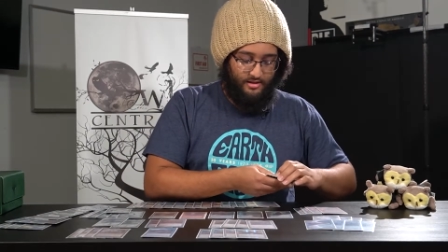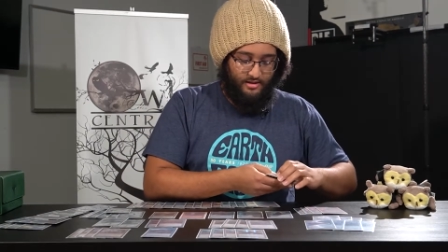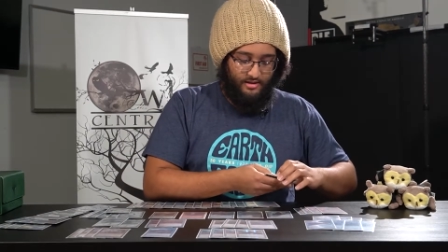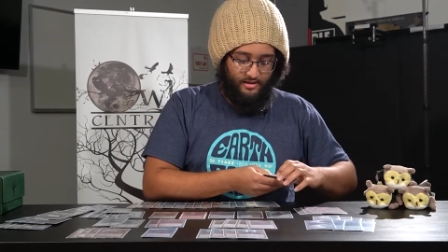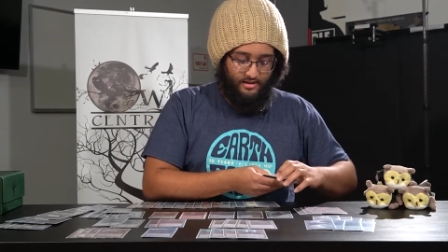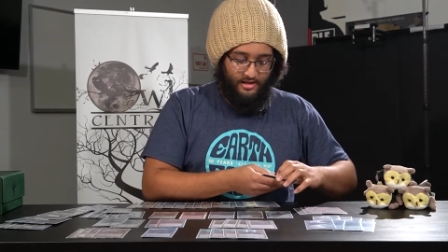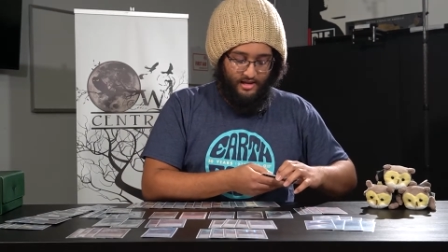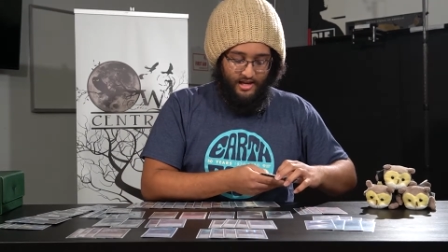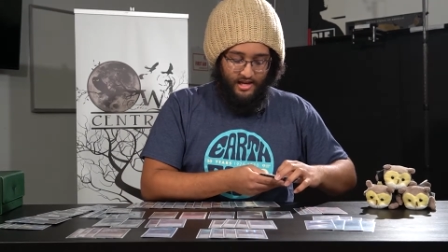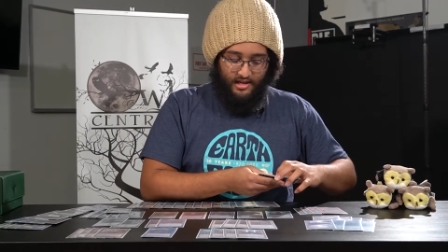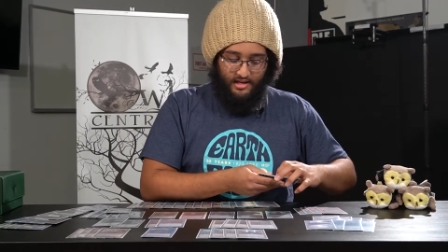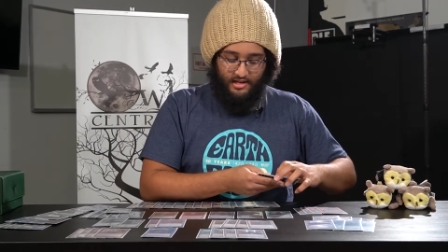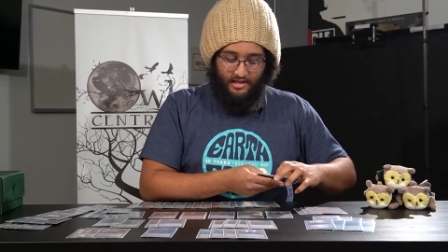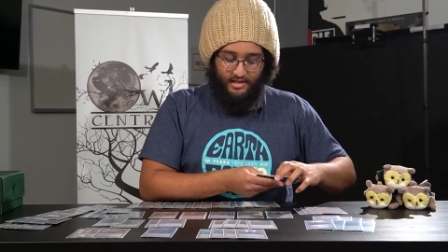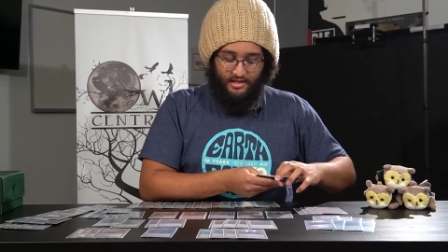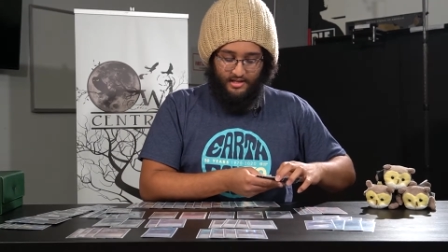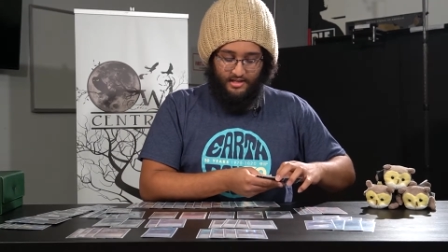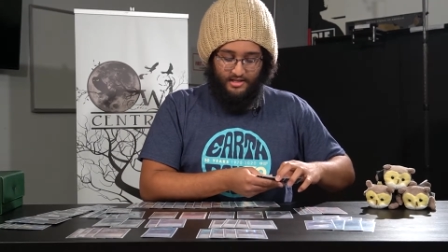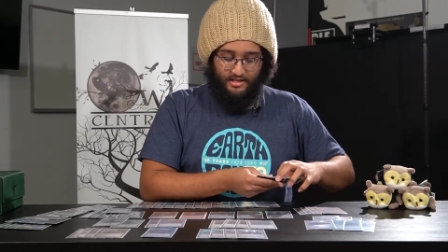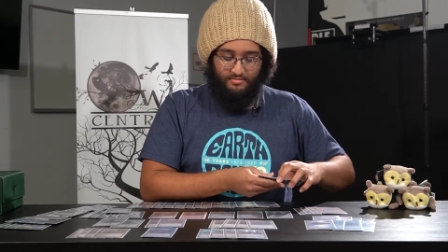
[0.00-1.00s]
that
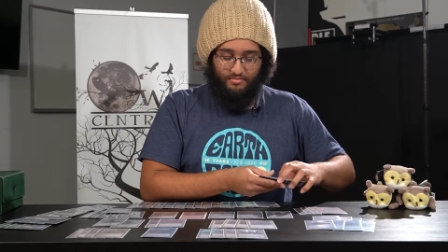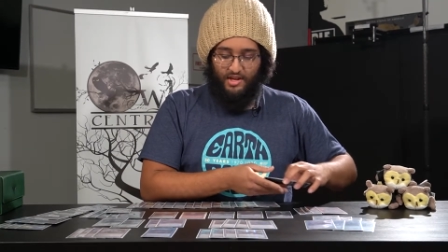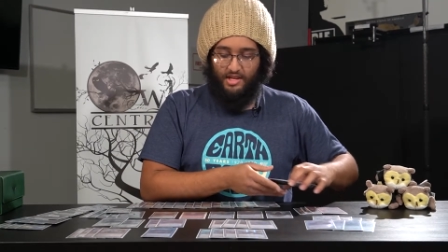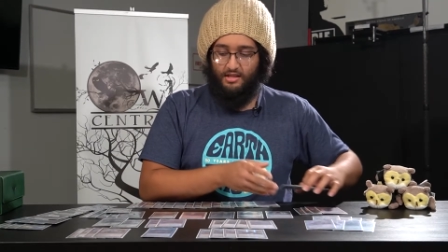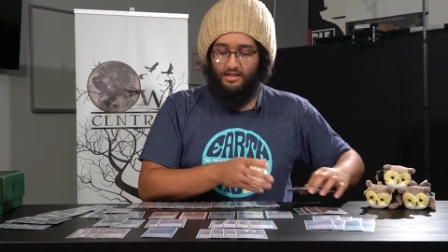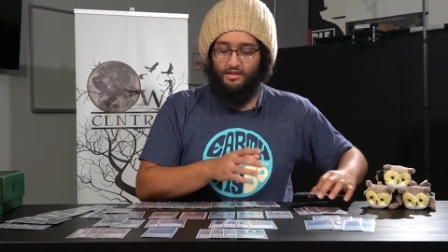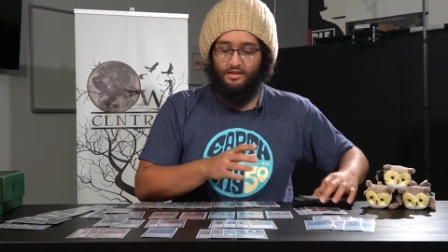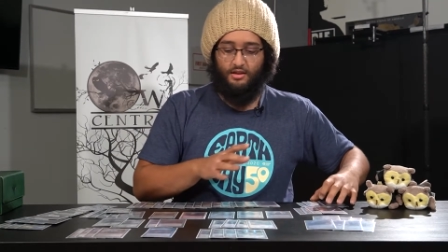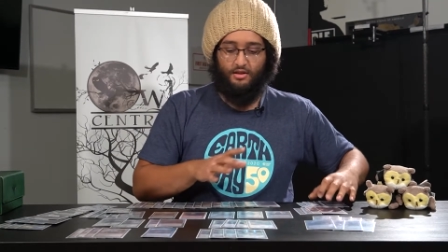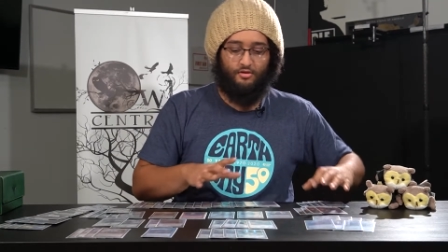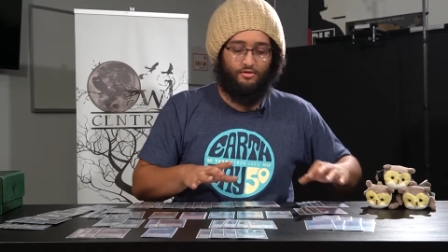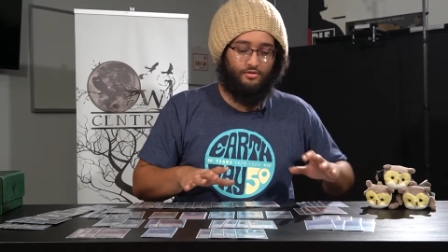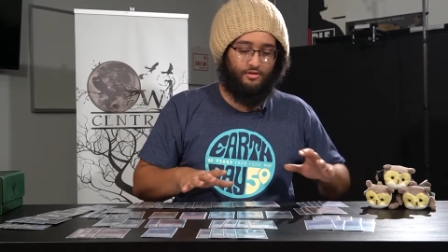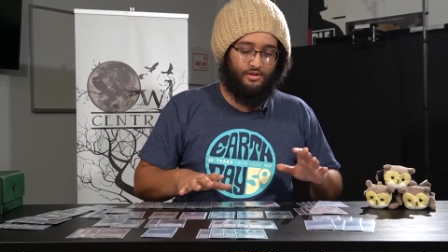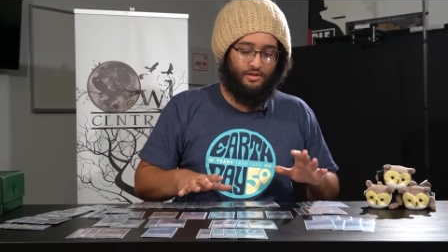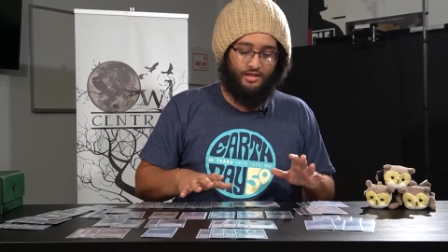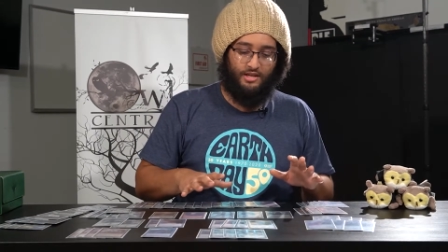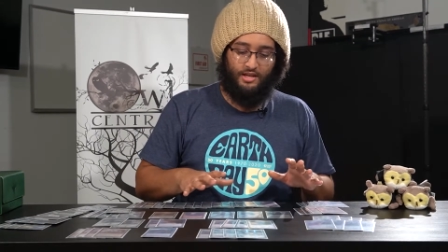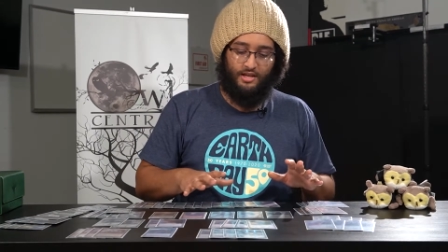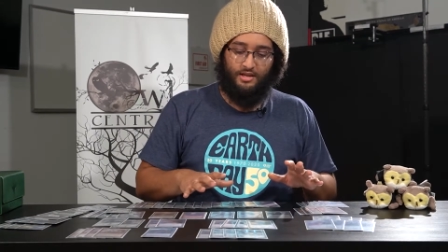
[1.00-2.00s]
is mainly the
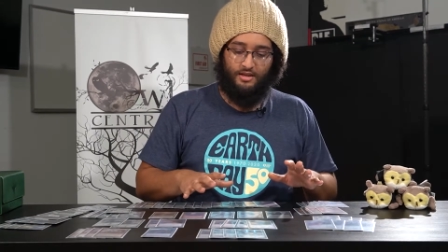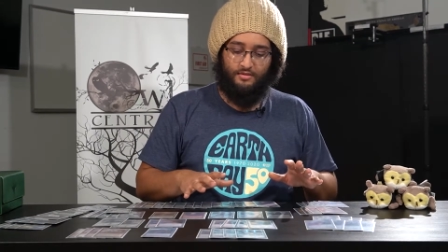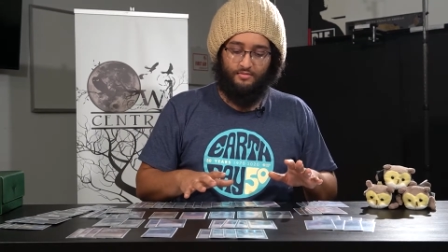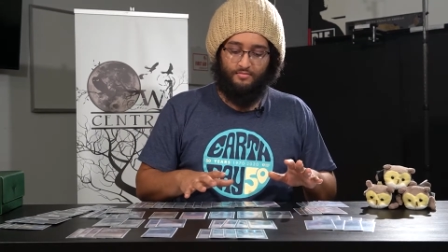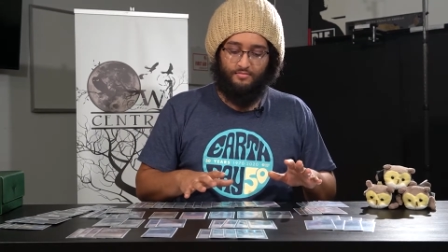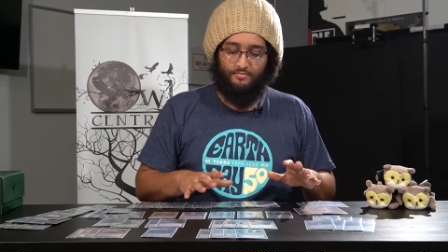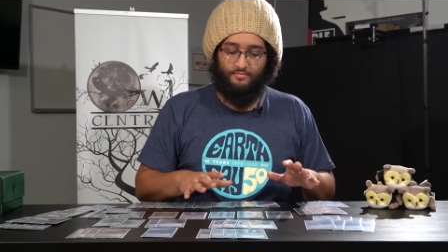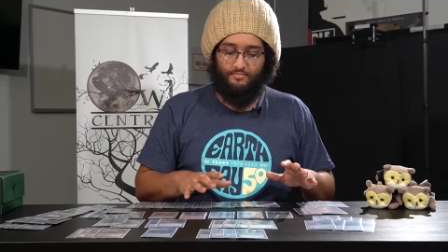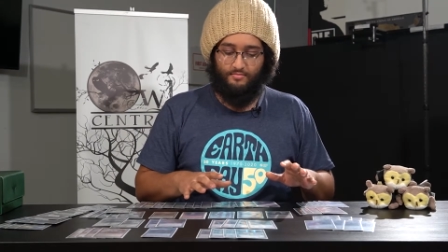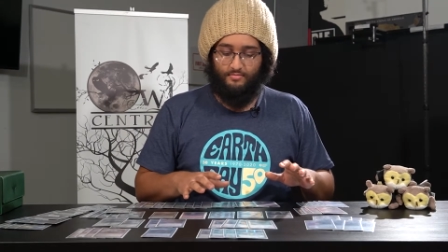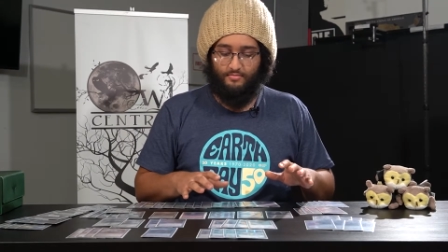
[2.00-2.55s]
early game,